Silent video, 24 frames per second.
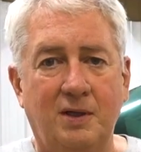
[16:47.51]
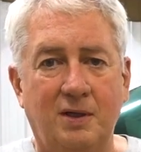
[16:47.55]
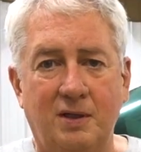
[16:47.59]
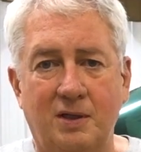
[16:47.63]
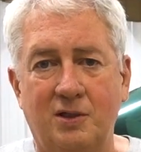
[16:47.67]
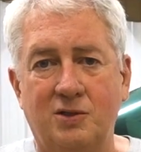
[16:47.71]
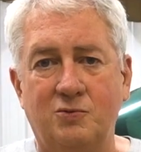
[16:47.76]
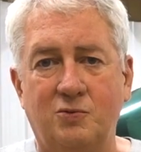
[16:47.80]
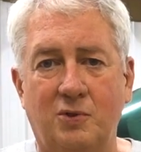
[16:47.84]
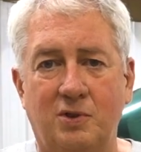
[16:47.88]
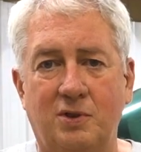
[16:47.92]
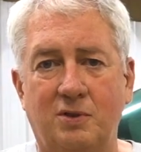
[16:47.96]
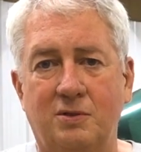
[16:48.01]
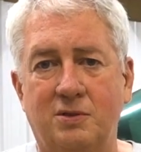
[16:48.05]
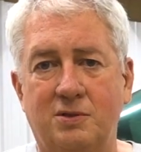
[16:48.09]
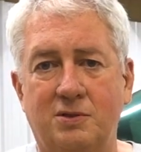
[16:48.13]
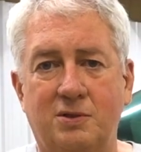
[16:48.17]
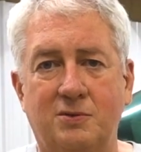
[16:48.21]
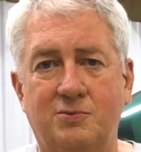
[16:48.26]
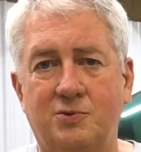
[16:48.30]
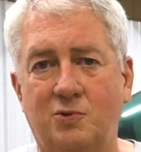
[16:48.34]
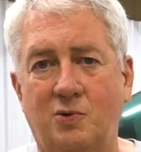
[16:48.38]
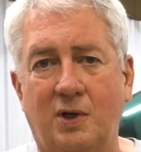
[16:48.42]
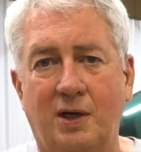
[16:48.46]
here's what the
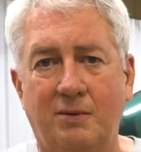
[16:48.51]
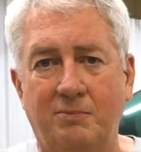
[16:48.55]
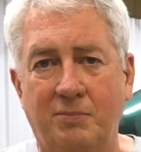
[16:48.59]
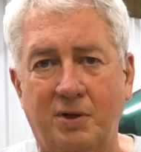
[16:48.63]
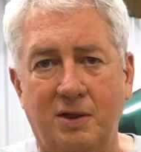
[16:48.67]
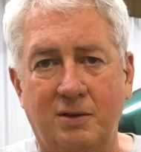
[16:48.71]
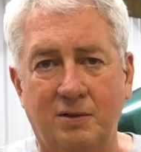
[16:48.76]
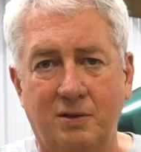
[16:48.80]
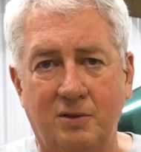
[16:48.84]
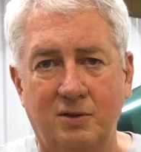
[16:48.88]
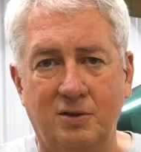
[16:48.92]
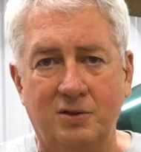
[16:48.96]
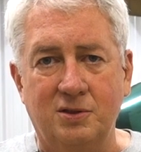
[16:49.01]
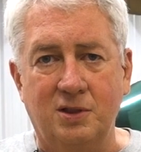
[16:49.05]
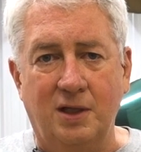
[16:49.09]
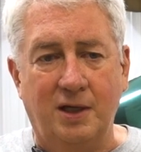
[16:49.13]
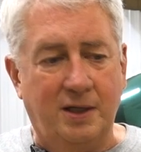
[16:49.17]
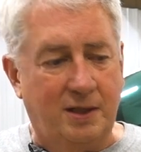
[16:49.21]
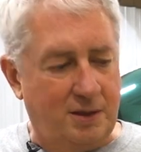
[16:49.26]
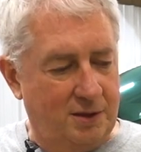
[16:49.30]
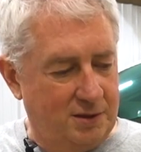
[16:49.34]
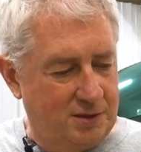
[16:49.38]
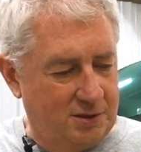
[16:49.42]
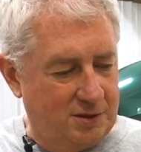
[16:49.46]
subscribe button looks
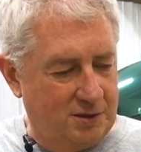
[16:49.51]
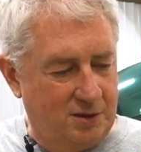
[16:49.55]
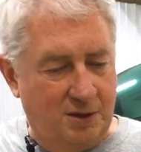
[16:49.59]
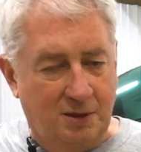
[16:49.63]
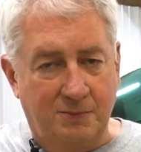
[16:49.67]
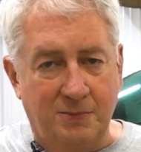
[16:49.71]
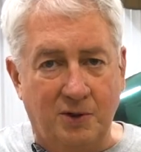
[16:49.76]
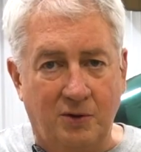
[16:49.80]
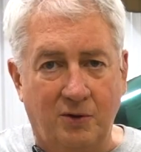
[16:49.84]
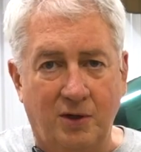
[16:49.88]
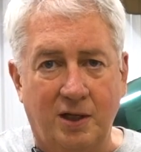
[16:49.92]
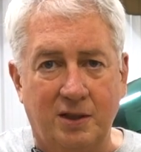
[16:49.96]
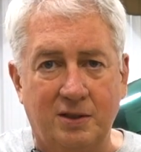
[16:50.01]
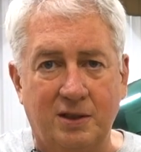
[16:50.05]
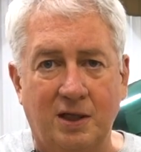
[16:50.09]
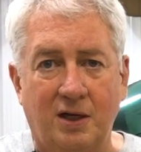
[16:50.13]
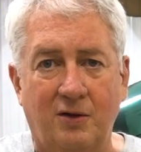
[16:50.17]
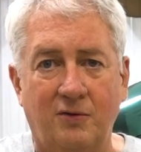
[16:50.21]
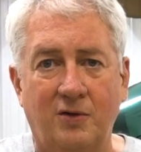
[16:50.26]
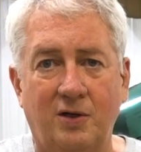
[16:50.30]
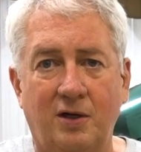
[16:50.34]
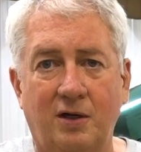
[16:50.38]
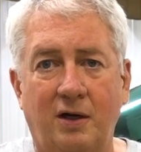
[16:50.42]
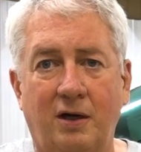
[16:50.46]
like. It's going to be right
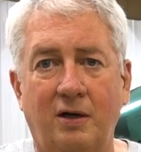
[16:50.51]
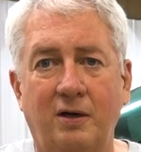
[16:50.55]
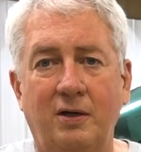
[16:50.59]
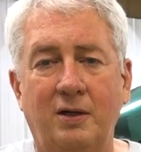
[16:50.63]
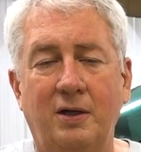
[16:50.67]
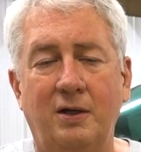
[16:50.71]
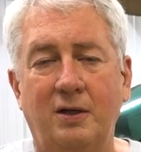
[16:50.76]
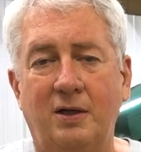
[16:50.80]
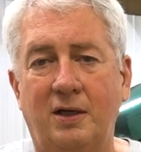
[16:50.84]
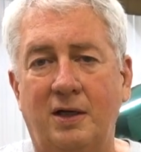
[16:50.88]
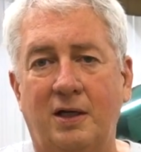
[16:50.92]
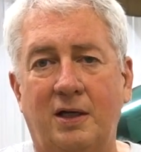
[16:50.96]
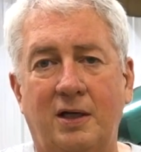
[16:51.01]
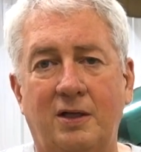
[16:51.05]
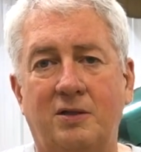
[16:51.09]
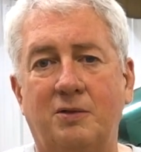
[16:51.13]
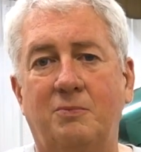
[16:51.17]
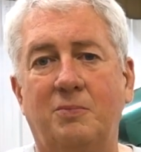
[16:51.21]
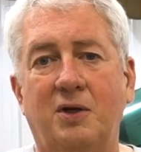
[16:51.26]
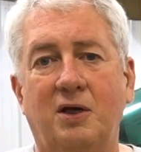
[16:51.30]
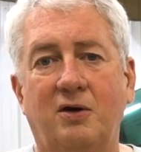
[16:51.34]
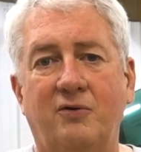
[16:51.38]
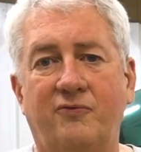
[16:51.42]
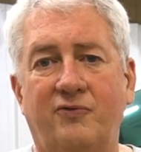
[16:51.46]
down there, and hit the
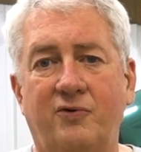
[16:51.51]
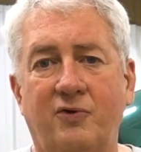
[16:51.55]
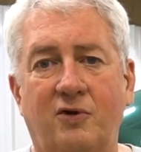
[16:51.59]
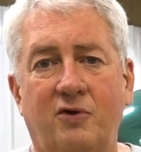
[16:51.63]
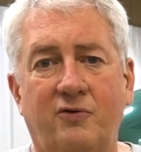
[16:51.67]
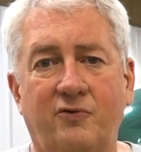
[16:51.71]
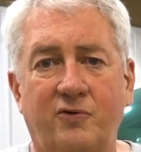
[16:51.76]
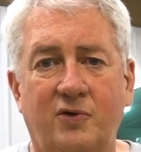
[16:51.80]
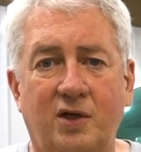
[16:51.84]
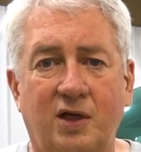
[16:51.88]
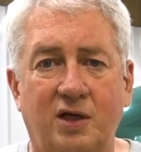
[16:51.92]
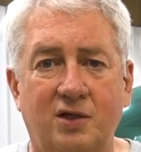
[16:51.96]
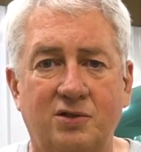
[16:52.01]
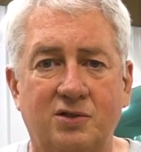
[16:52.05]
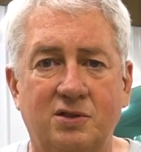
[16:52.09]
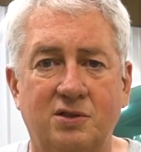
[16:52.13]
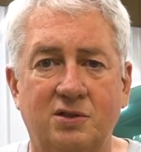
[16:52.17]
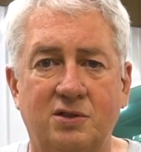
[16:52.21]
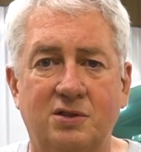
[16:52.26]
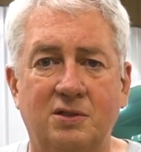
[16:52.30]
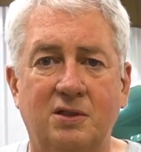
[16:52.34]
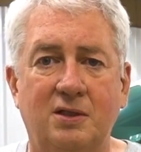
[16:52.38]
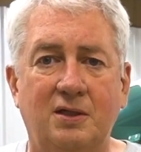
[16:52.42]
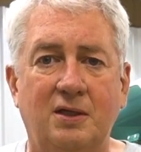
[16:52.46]
bell for
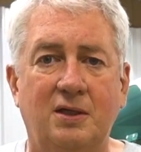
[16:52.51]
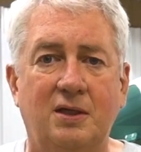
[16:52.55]
notifications.